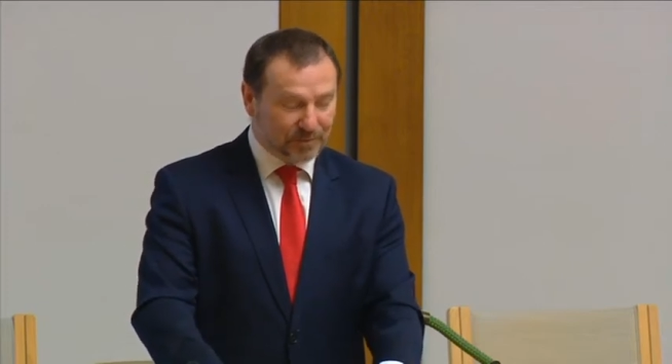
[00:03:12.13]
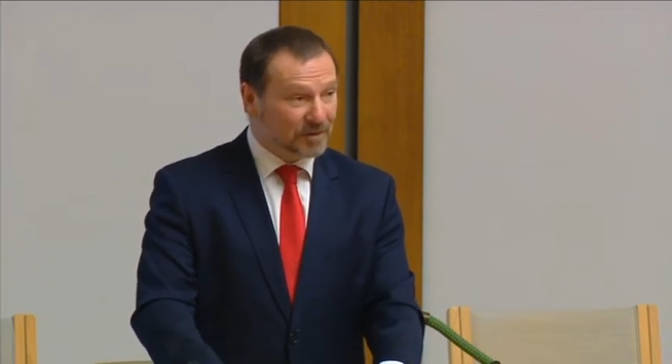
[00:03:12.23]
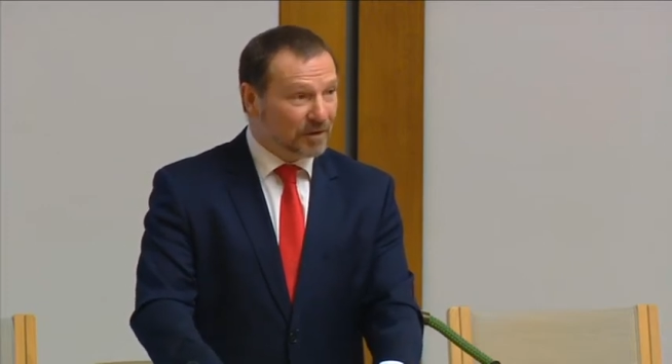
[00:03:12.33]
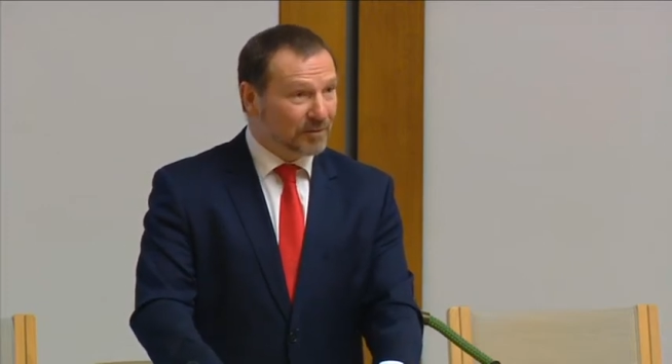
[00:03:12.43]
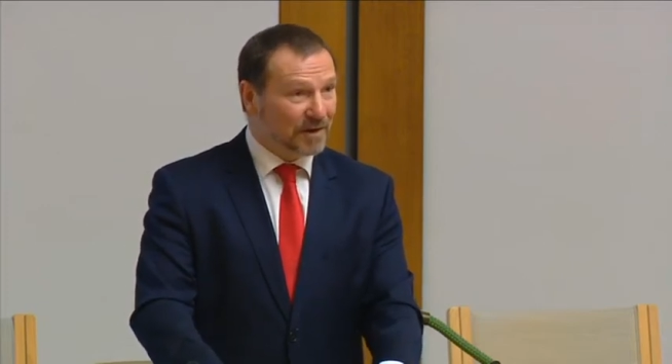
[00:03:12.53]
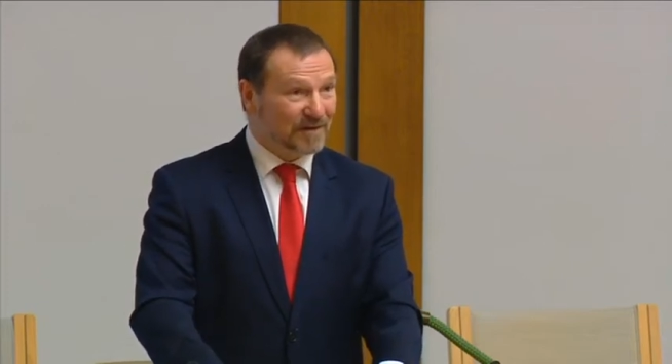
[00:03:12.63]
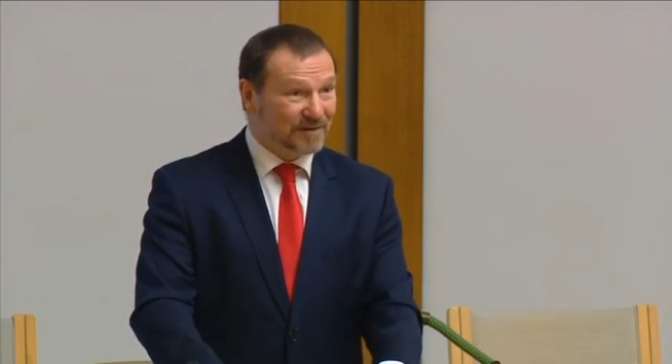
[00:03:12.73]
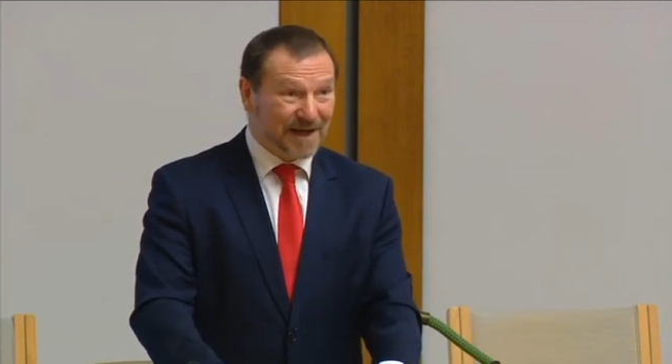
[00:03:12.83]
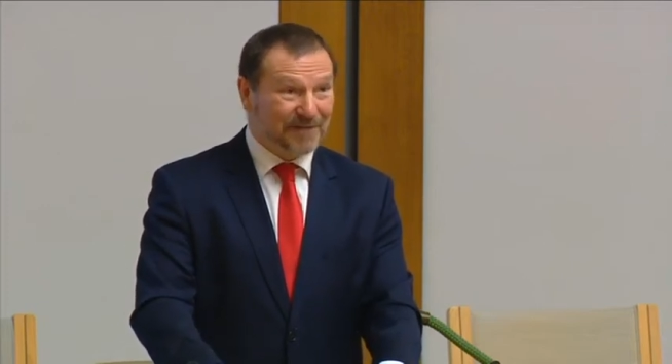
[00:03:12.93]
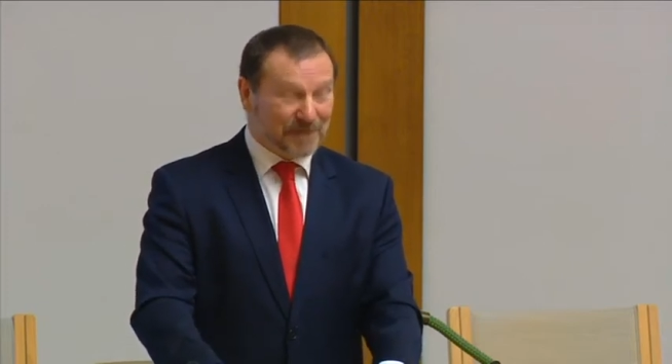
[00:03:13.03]
diabetes
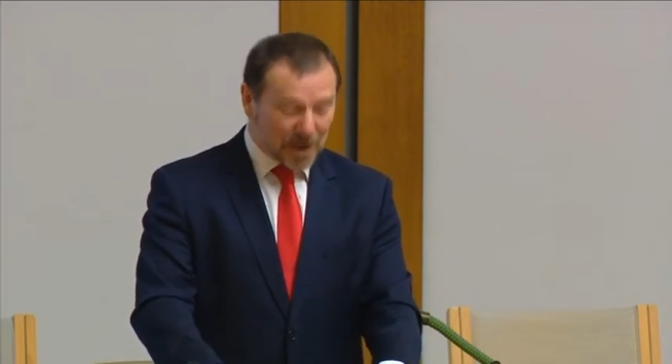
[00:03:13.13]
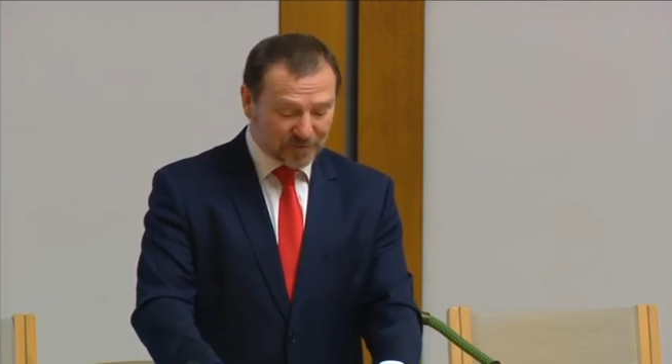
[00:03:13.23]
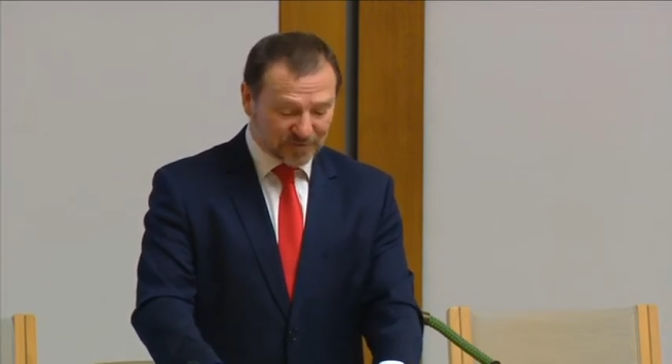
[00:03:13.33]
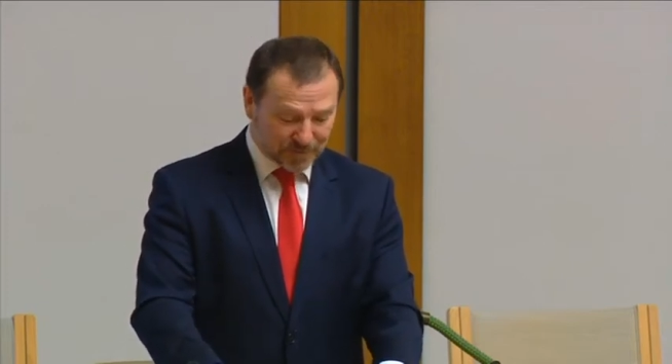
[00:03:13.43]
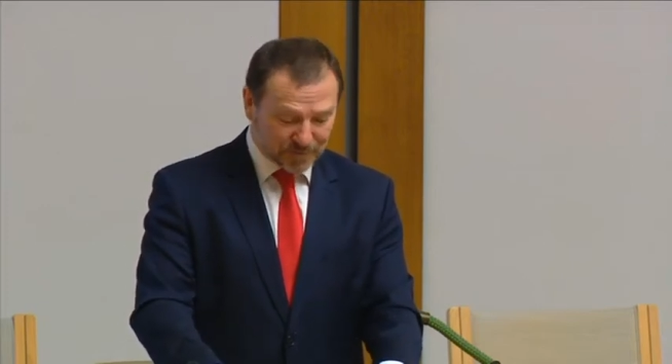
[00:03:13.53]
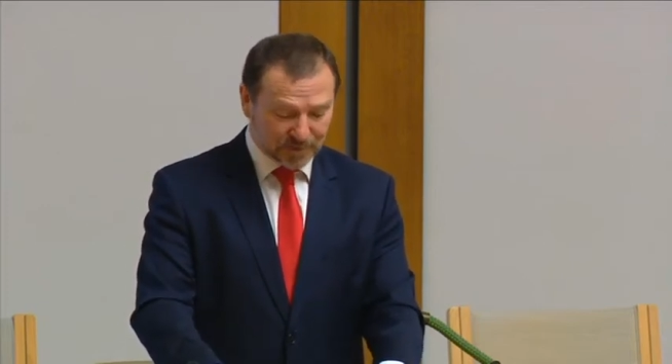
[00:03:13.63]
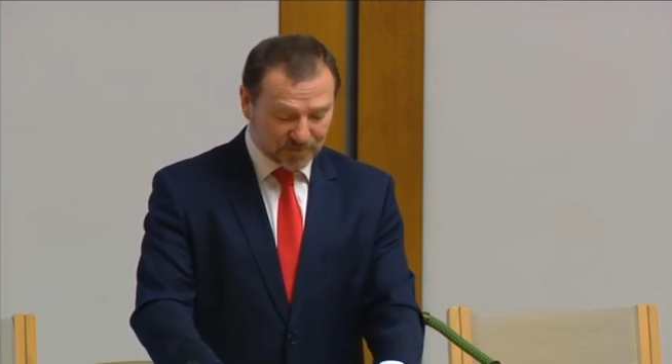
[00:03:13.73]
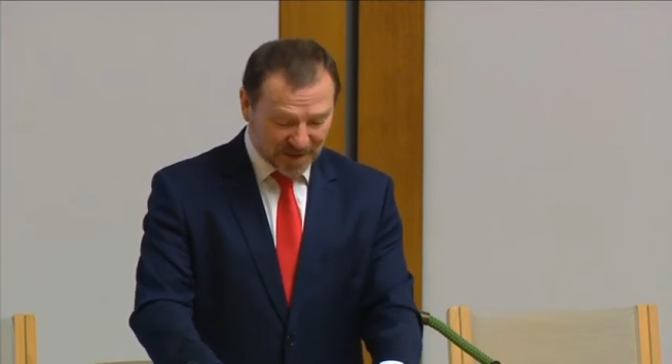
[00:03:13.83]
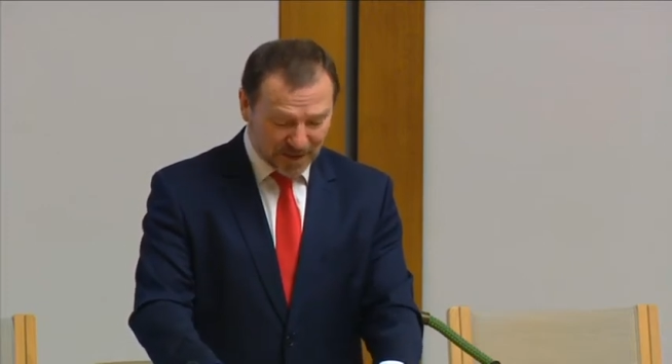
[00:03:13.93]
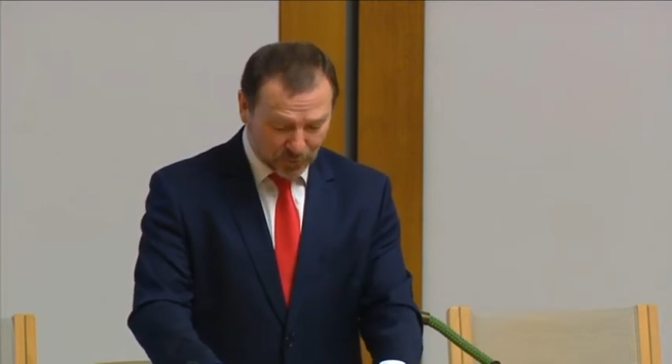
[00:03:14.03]
have no
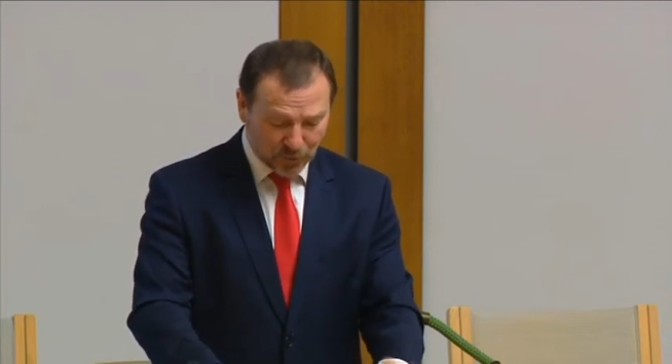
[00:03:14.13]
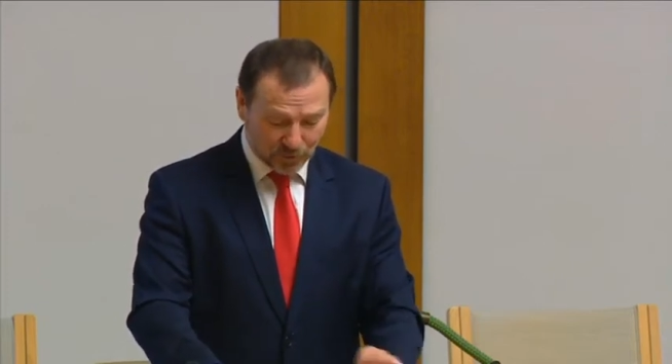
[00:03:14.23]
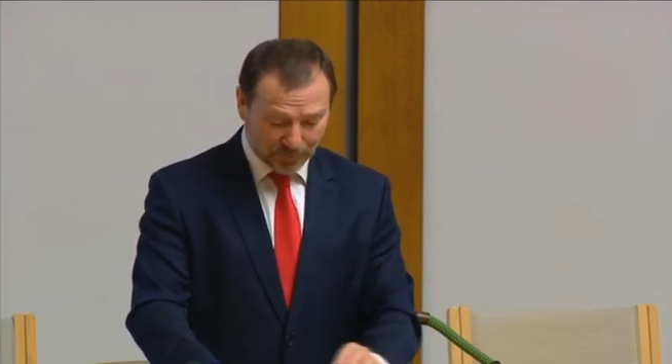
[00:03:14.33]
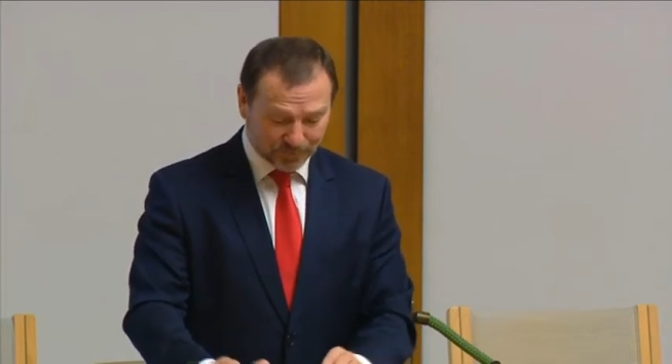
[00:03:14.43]
symptoms at all.